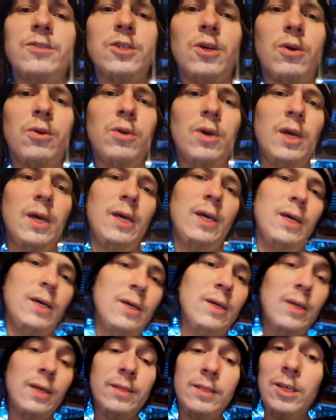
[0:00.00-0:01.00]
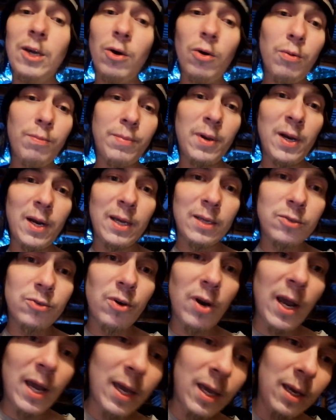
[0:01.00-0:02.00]
So the opening
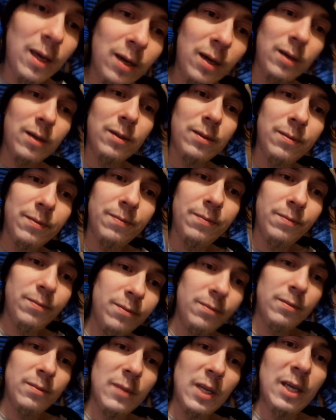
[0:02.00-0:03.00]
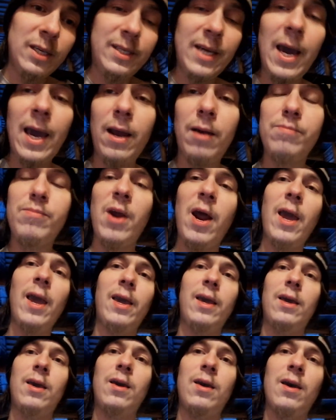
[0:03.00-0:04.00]
track,
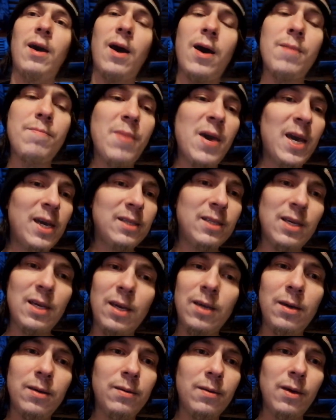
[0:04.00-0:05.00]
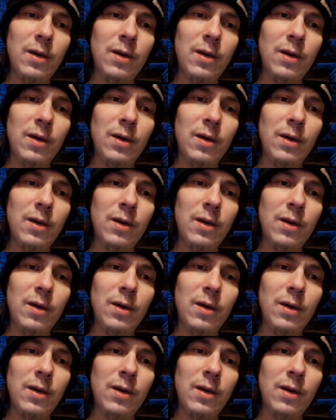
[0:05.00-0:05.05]
Jailbreak, amazing.